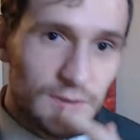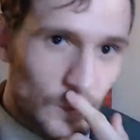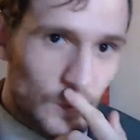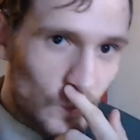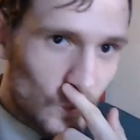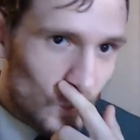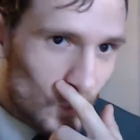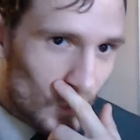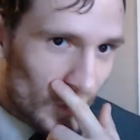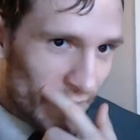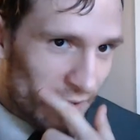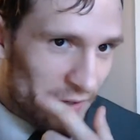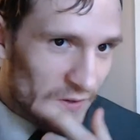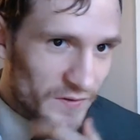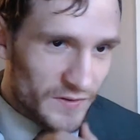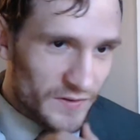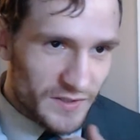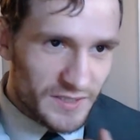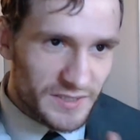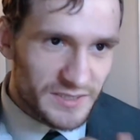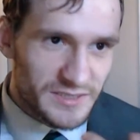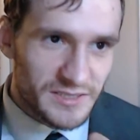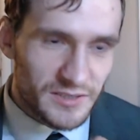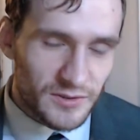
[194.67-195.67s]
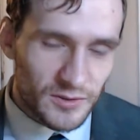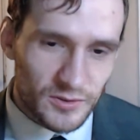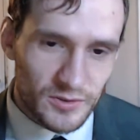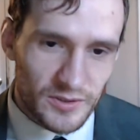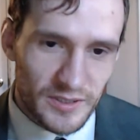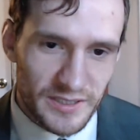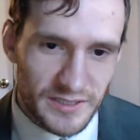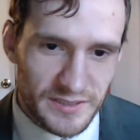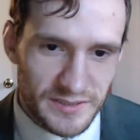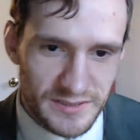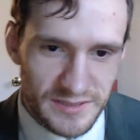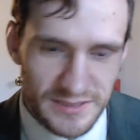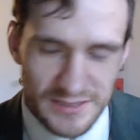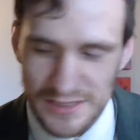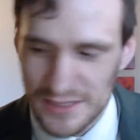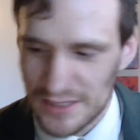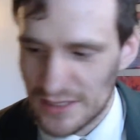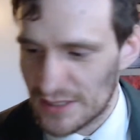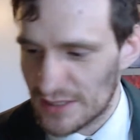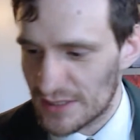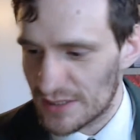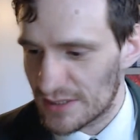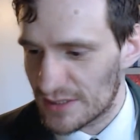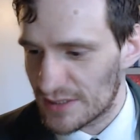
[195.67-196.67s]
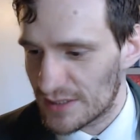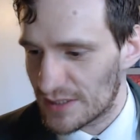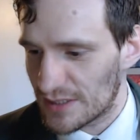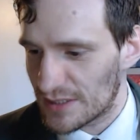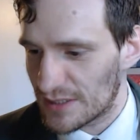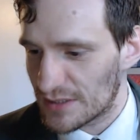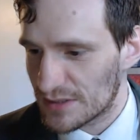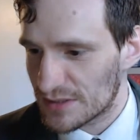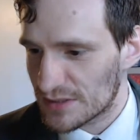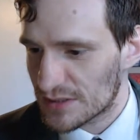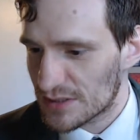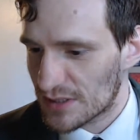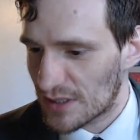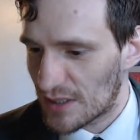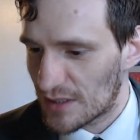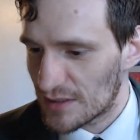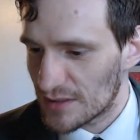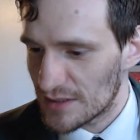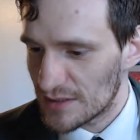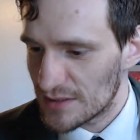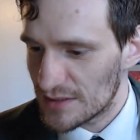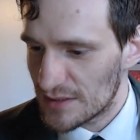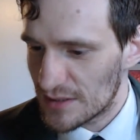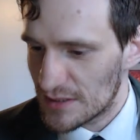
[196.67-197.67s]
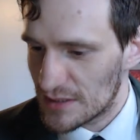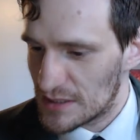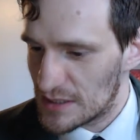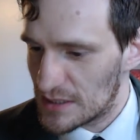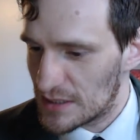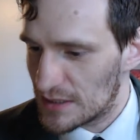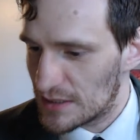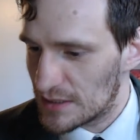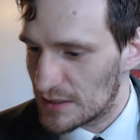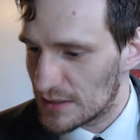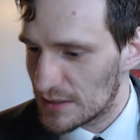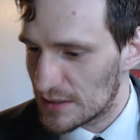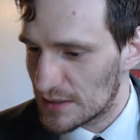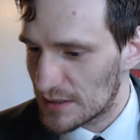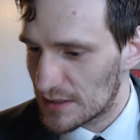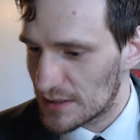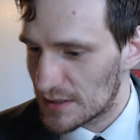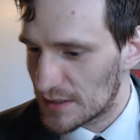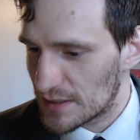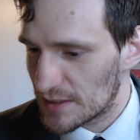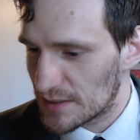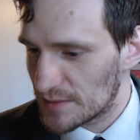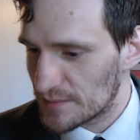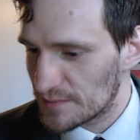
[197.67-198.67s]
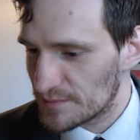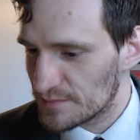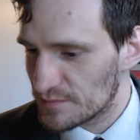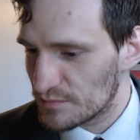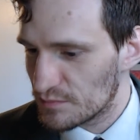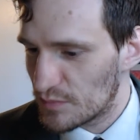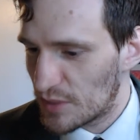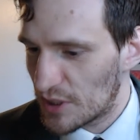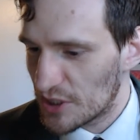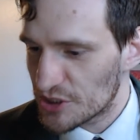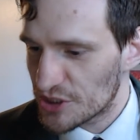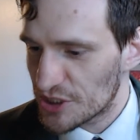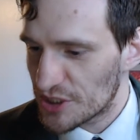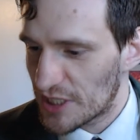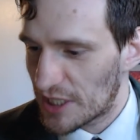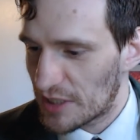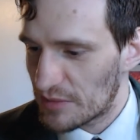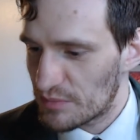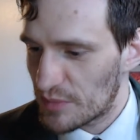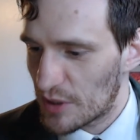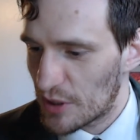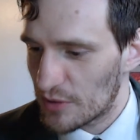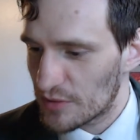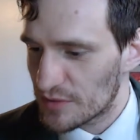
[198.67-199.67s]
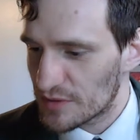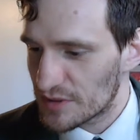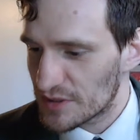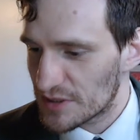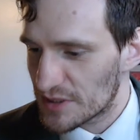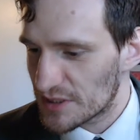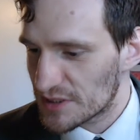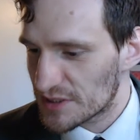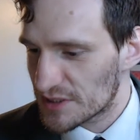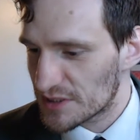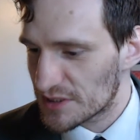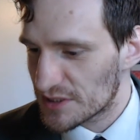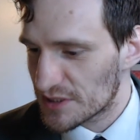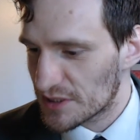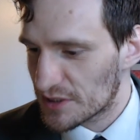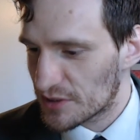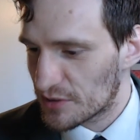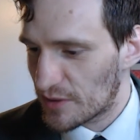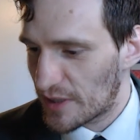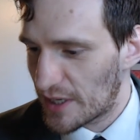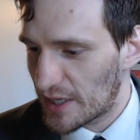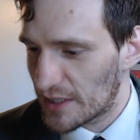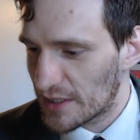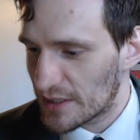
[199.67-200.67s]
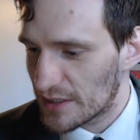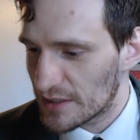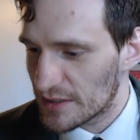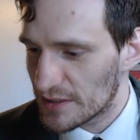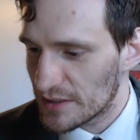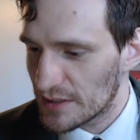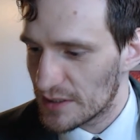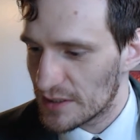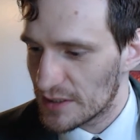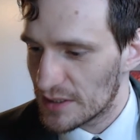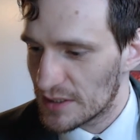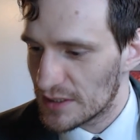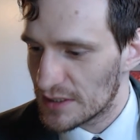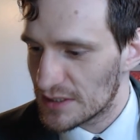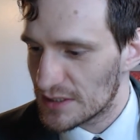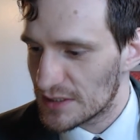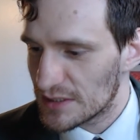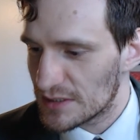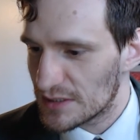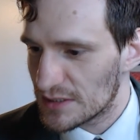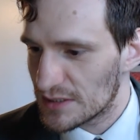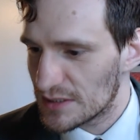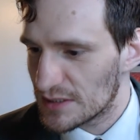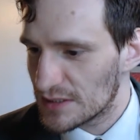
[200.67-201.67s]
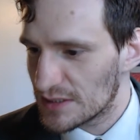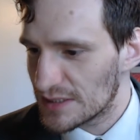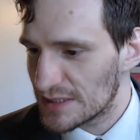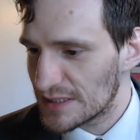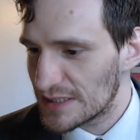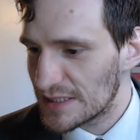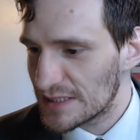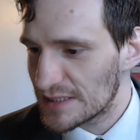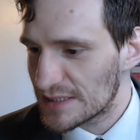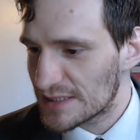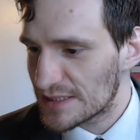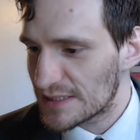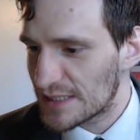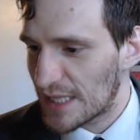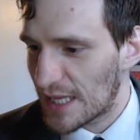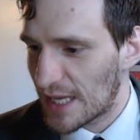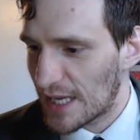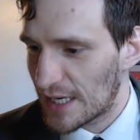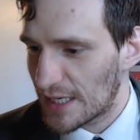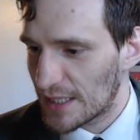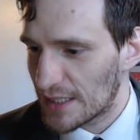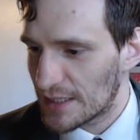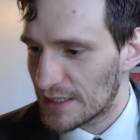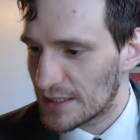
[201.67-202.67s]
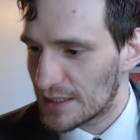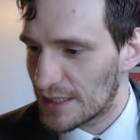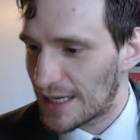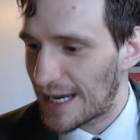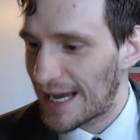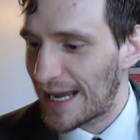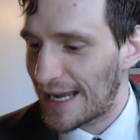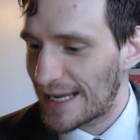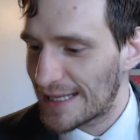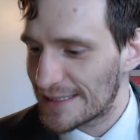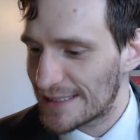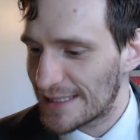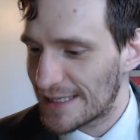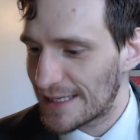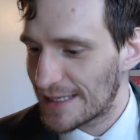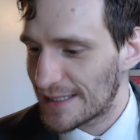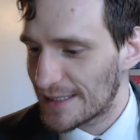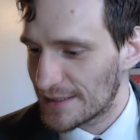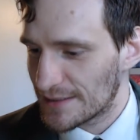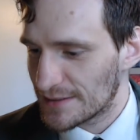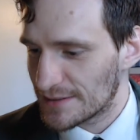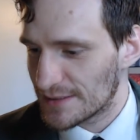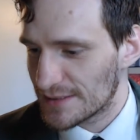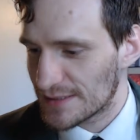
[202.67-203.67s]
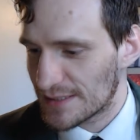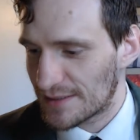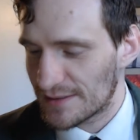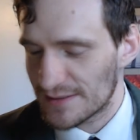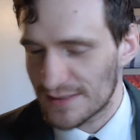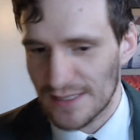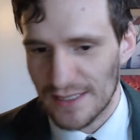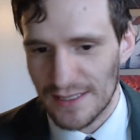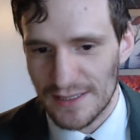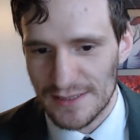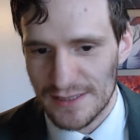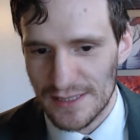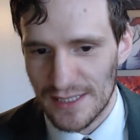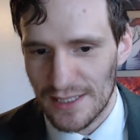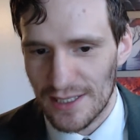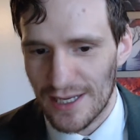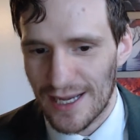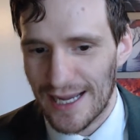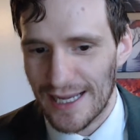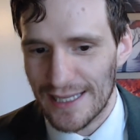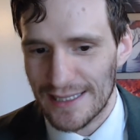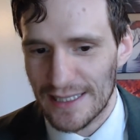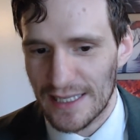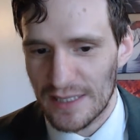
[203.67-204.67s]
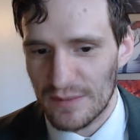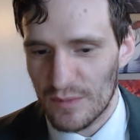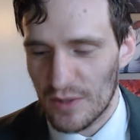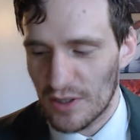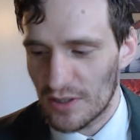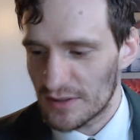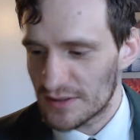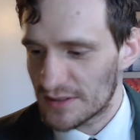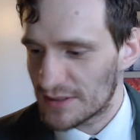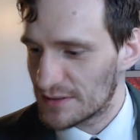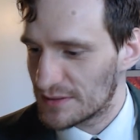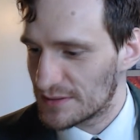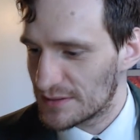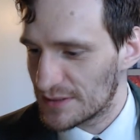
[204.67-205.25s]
where the distillery is in Scotland. Pungent and potent. This is a great Islay is how it's say it, Islay malt,